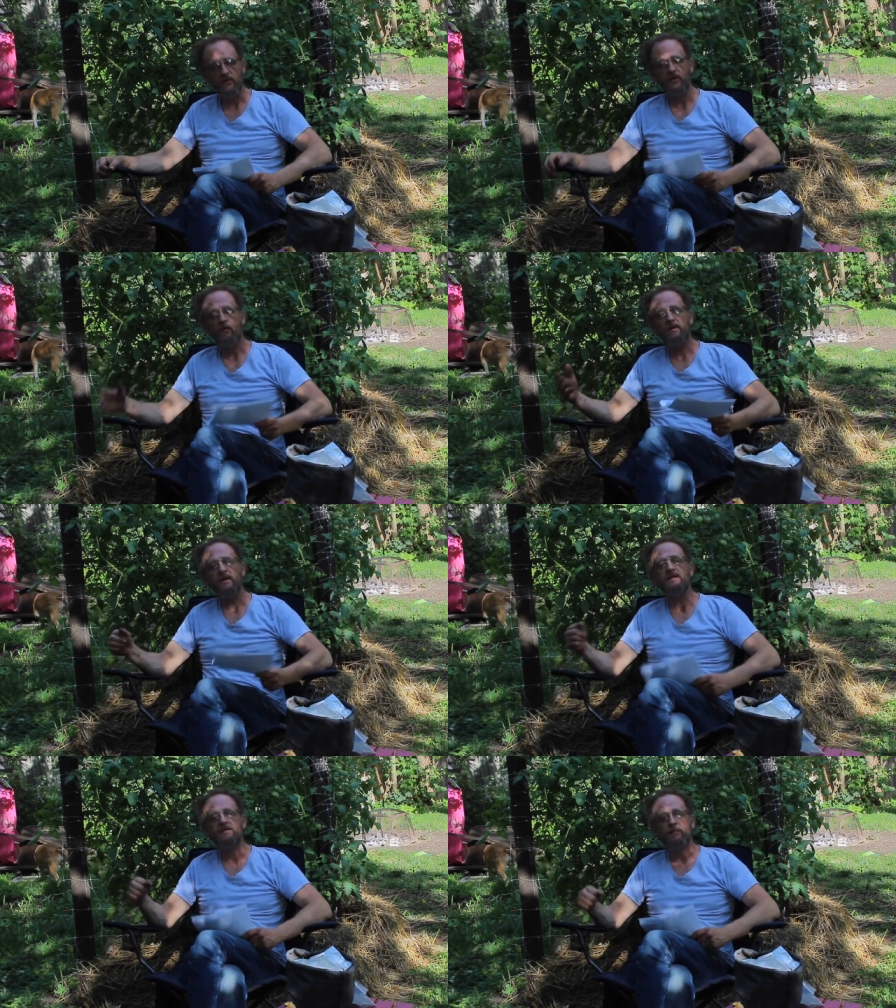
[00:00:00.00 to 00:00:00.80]
So
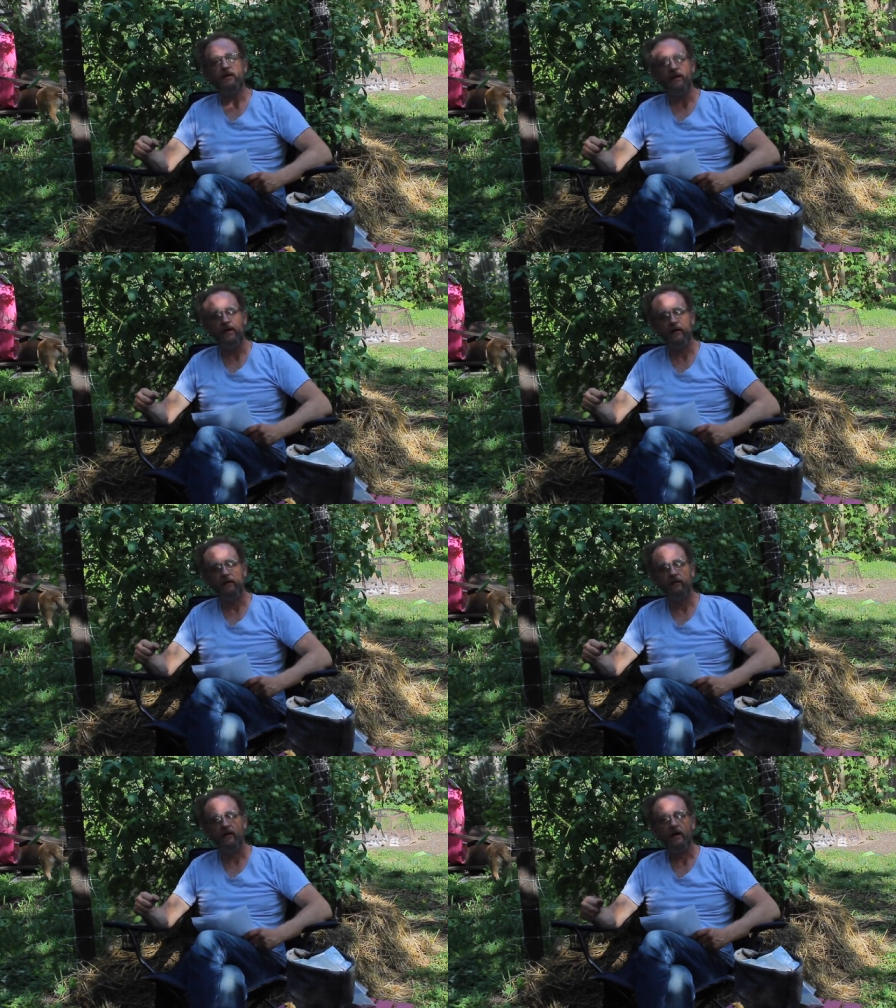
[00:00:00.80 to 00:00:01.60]
pleased to be
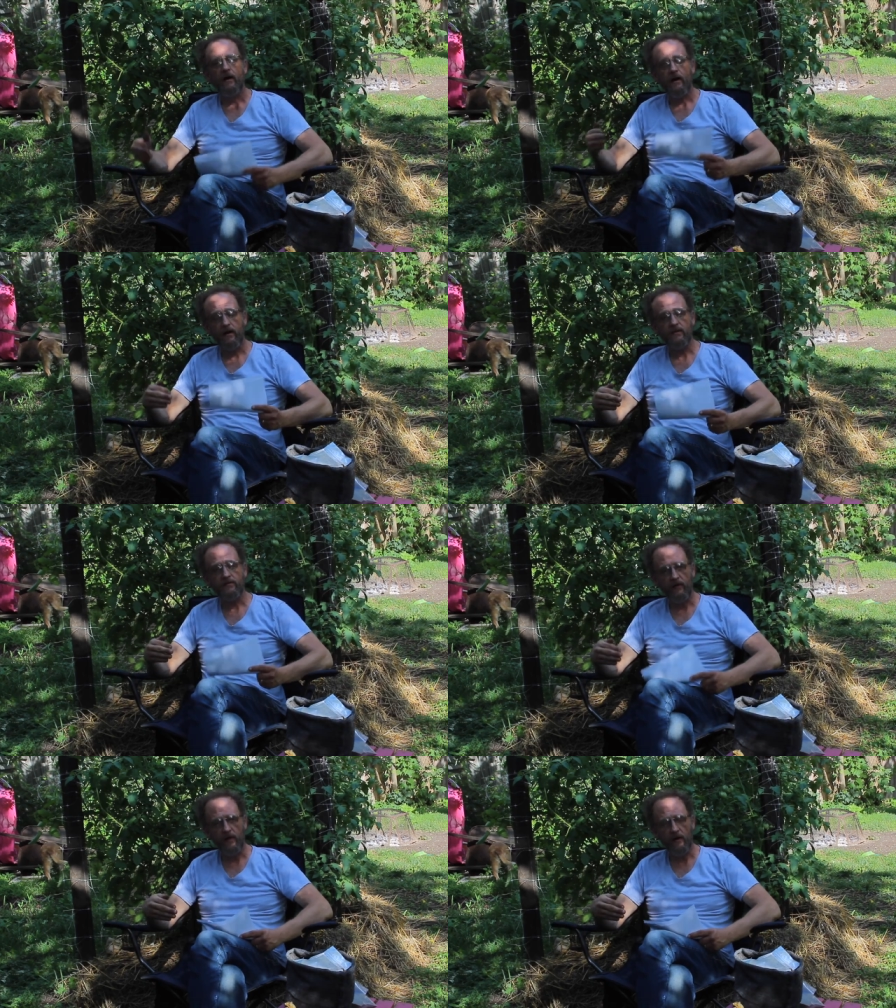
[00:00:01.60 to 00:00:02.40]
here in this
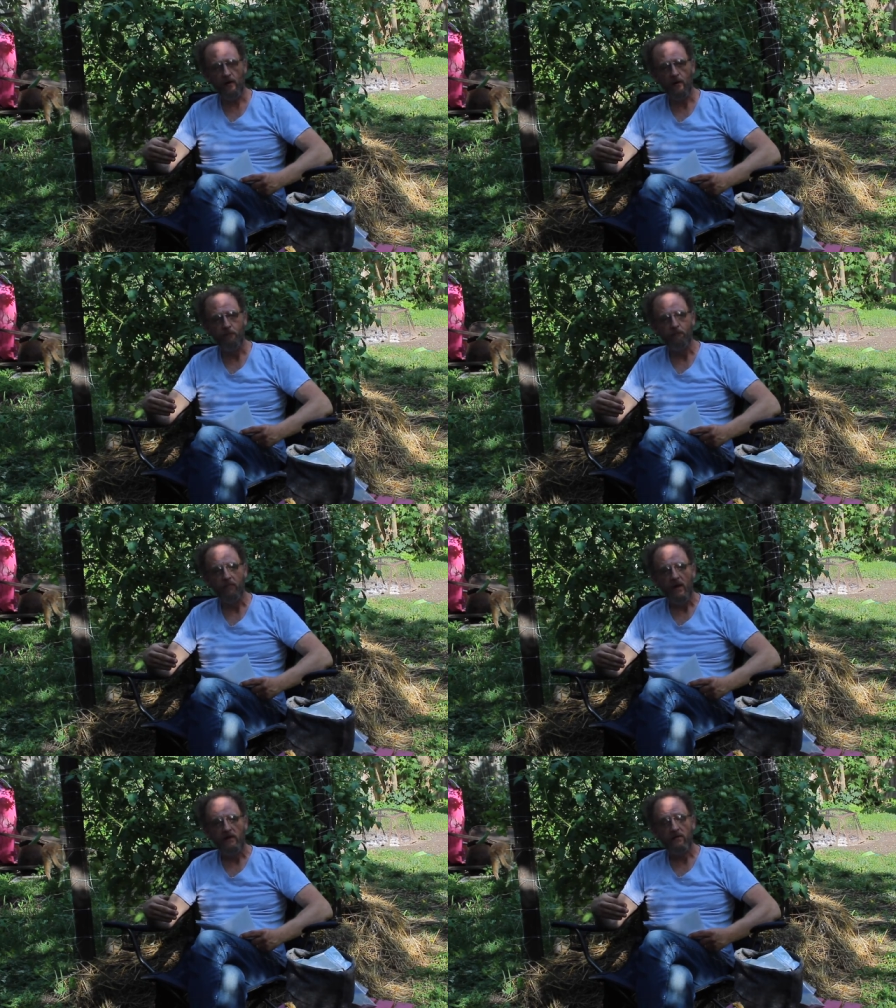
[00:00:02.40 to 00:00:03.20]
video
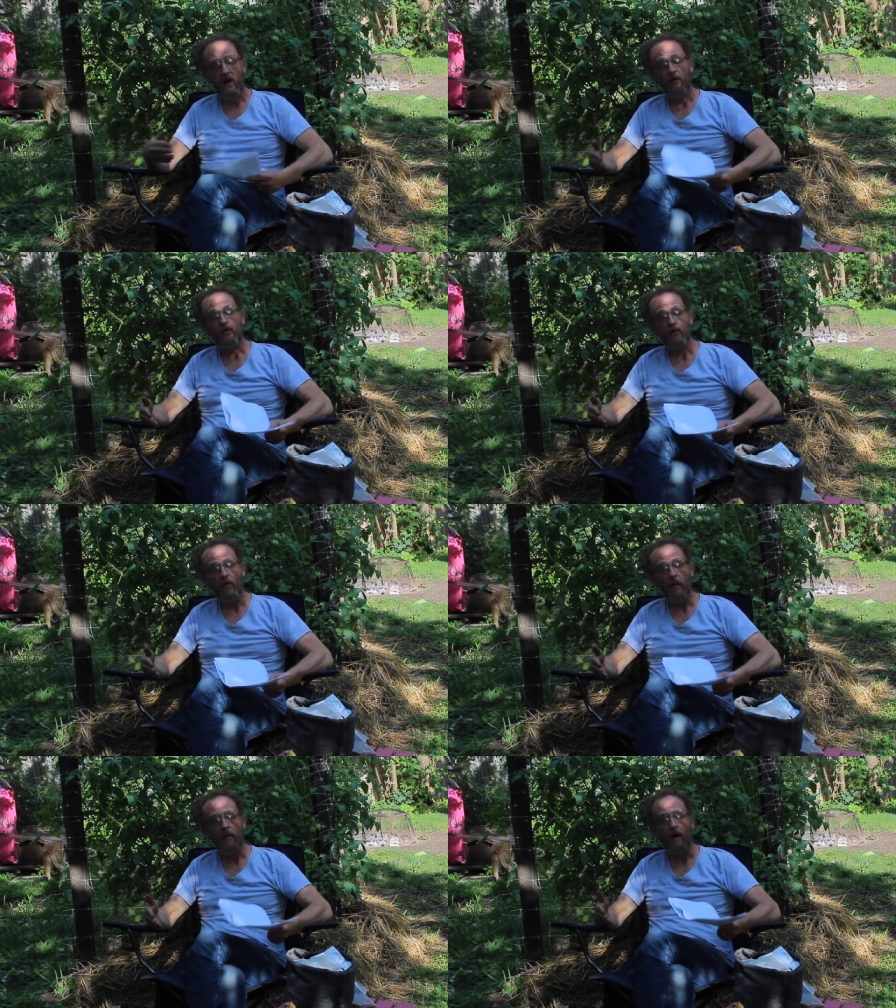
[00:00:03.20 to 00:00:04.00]
telling you
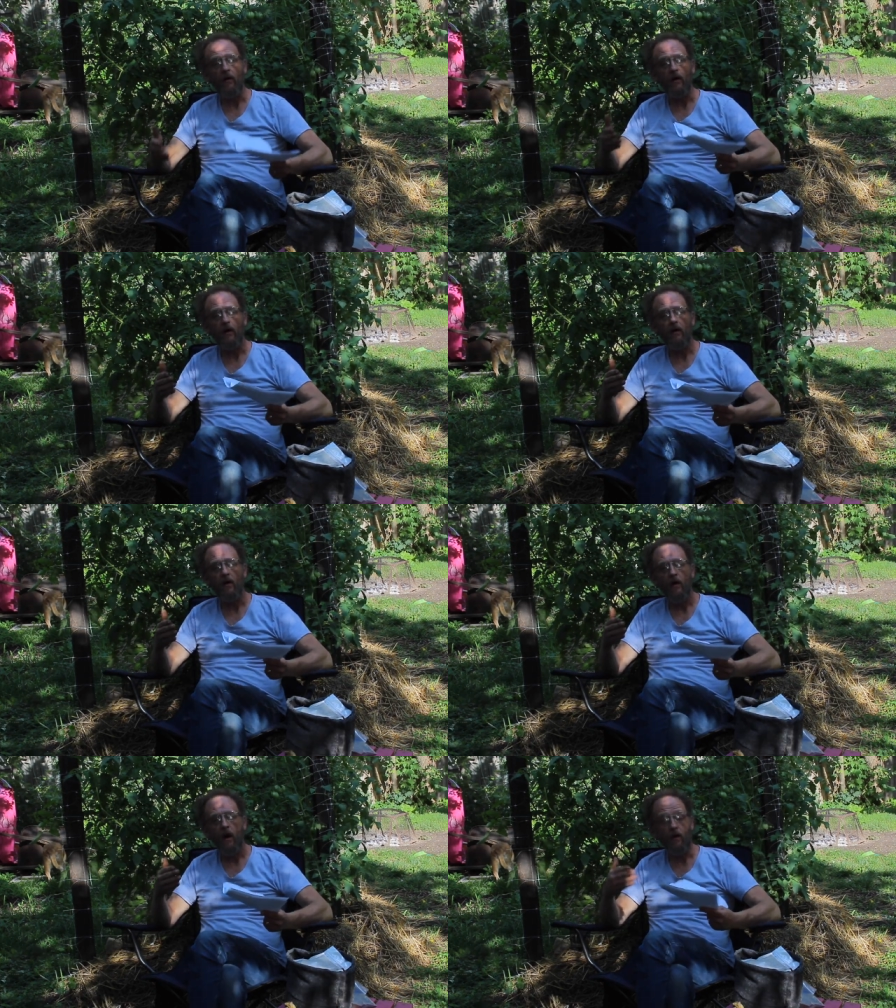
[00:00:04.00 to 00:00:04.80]
about
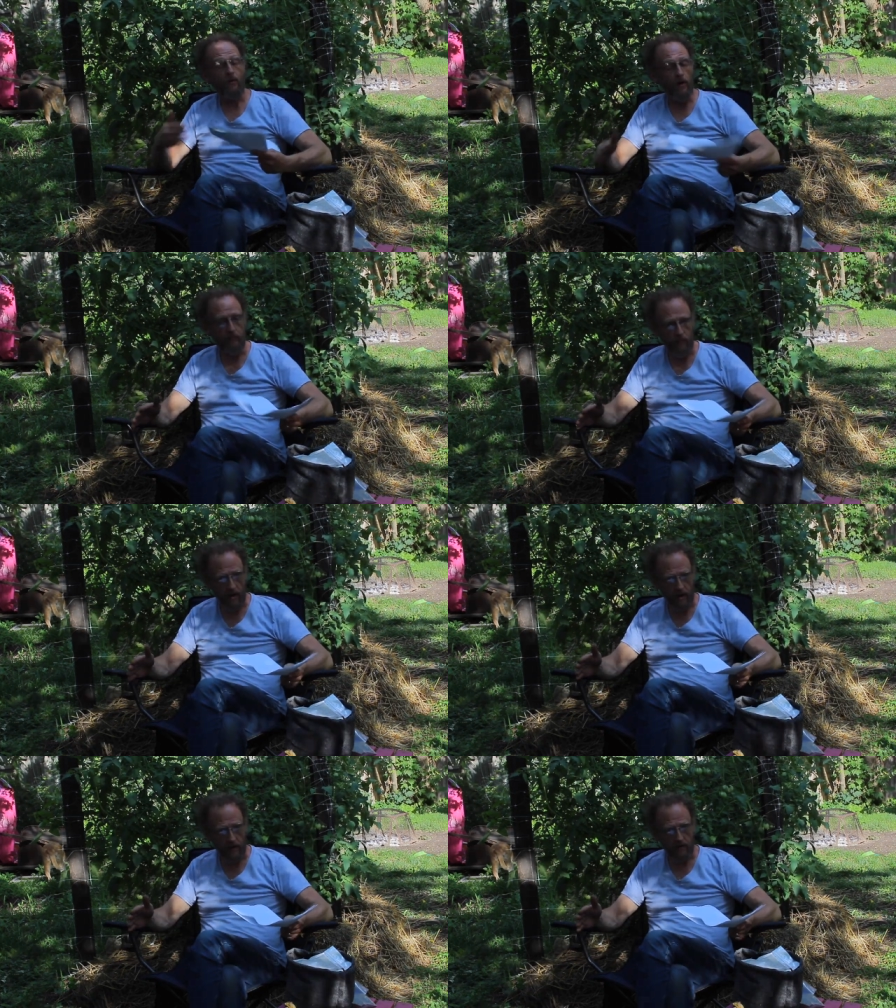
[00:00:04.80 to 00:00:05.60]
a great
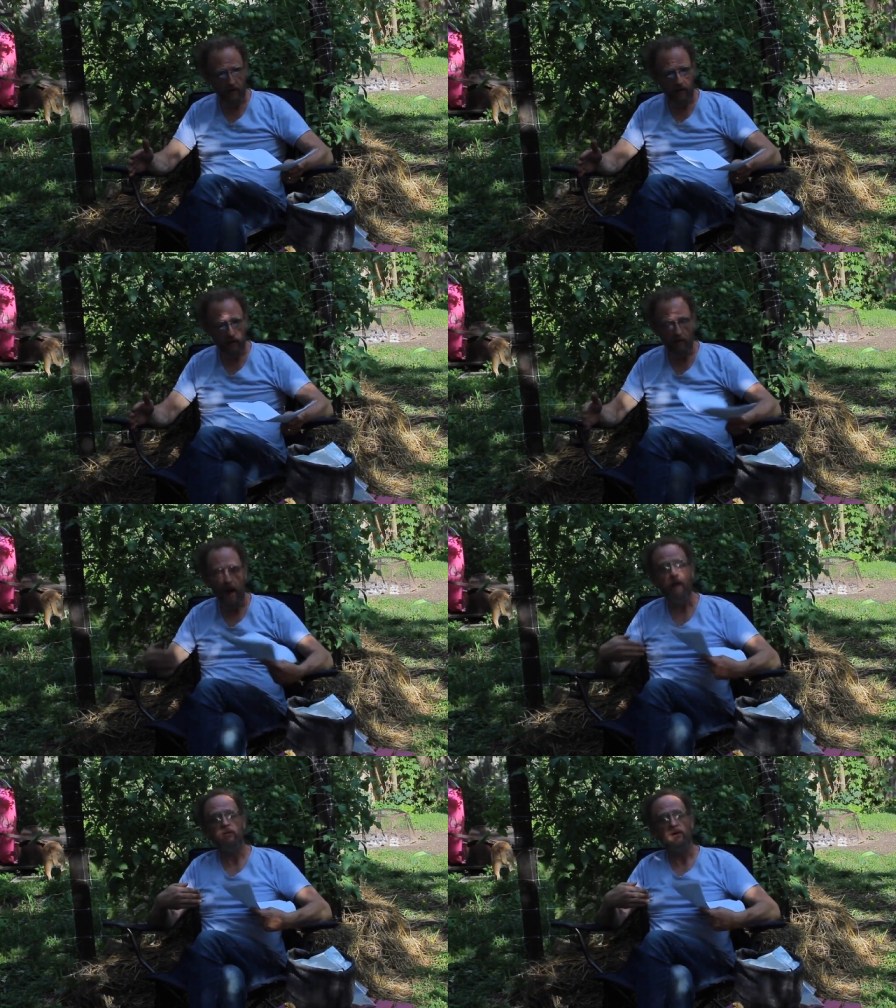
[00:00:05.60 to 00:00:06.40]
product,
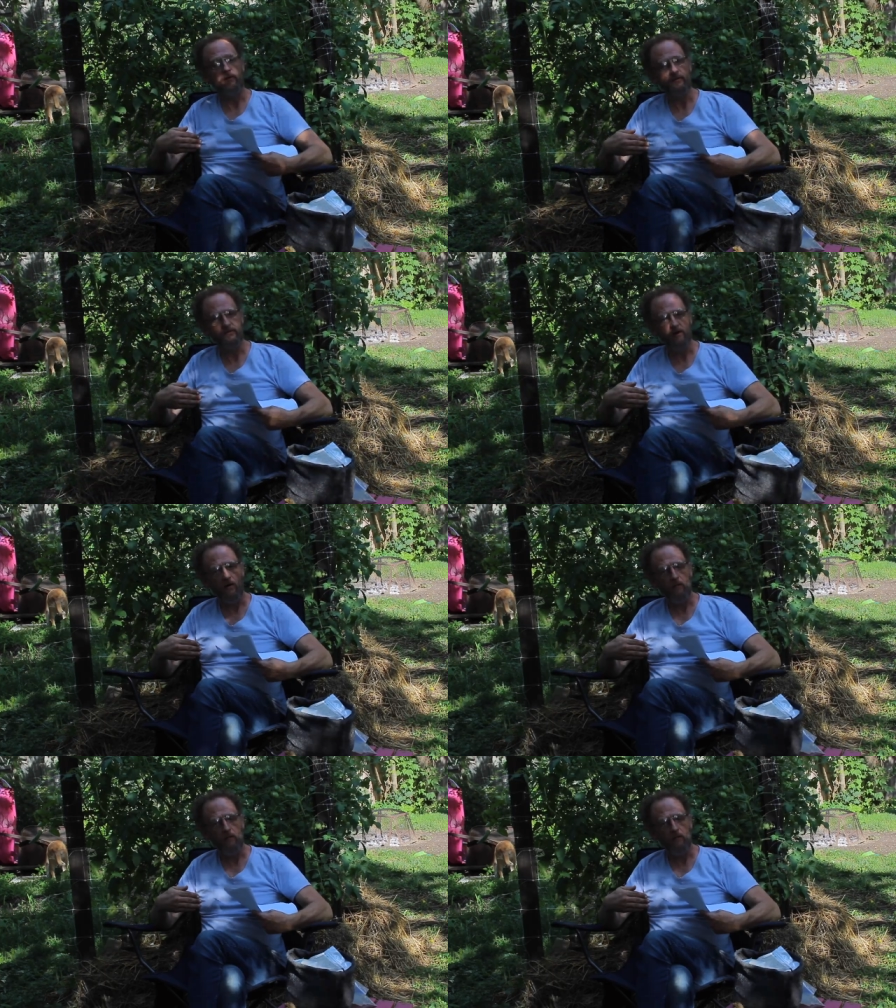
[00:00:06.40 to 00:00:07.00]
I believe it so,